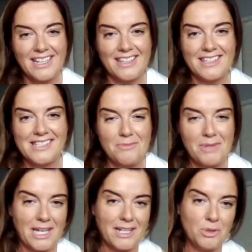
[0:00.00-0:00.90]
of the
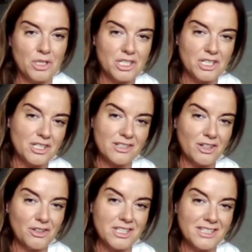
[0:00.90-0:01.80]
same headboard, just
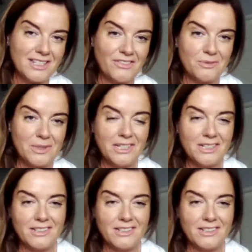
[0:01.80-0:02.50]
around a different way.